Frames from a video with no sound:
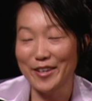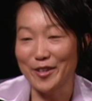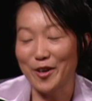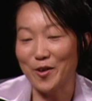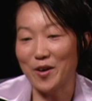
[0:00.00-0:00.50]

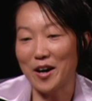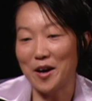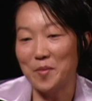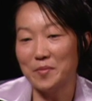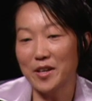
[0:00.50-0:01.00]

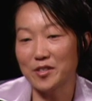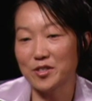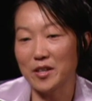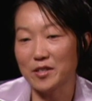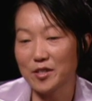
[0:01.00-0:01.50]

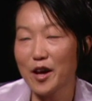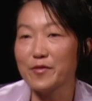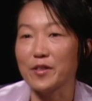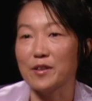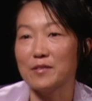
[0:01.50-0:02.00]
It's
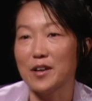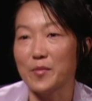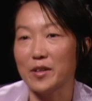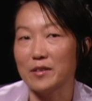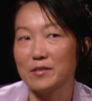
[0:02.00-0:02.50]
tough though. I
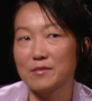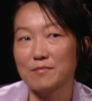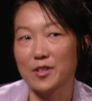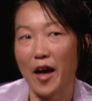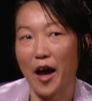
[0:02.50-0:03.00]
mean,
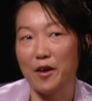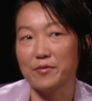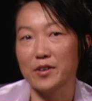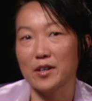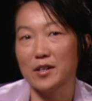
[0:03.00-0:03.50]
to
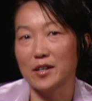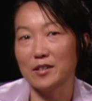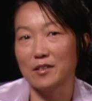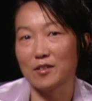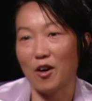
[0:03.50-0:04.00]
have
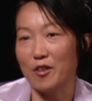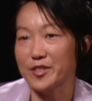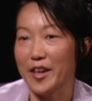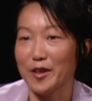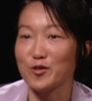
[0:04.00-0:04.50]
an
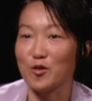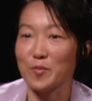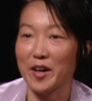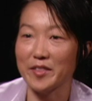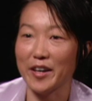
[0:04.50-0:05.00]
honest answer
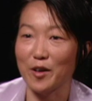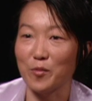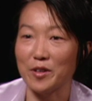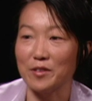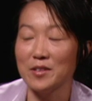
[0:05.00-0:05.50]
about that
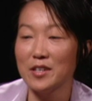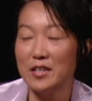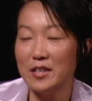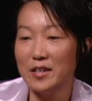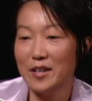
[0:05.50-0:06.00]
when
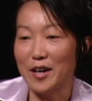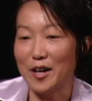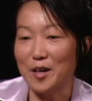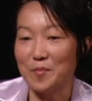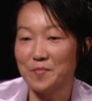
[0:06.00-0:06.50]

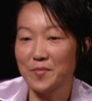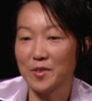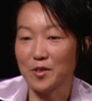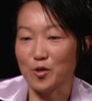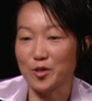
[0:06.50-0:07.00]

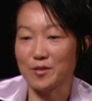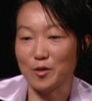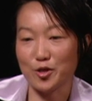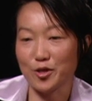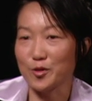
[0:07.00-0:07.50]

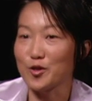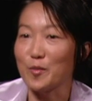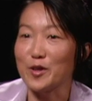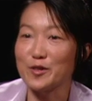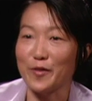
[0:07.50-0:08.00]
there's still so
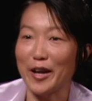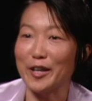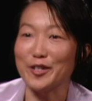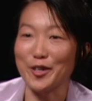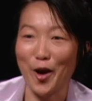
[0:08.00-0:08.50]
much
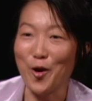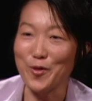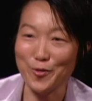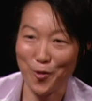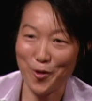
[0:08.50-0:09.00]
fighting to go
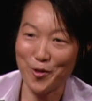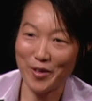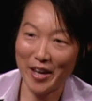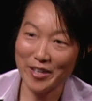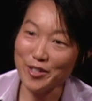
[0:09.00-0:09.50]
before you
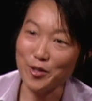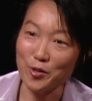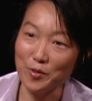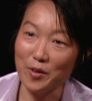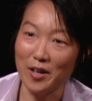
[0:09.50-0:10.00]
get
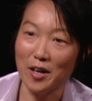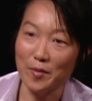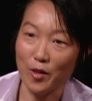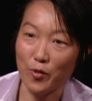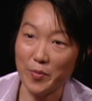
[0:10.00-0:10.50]
to
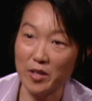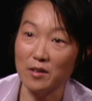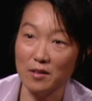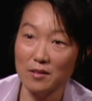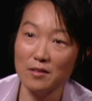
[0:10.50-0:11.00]
the
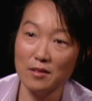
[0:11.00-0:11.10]
repeal.